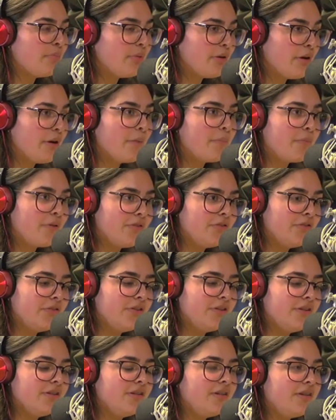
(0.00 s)
put up on
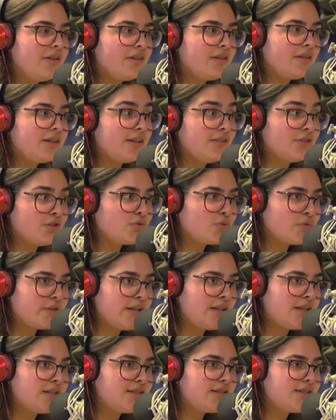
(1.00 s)
the in the
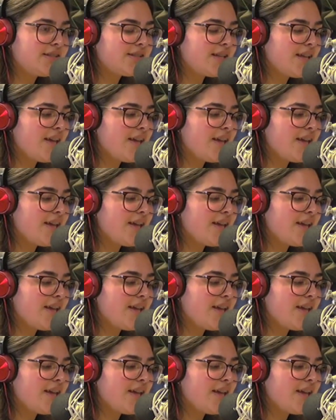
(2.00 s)
toilets.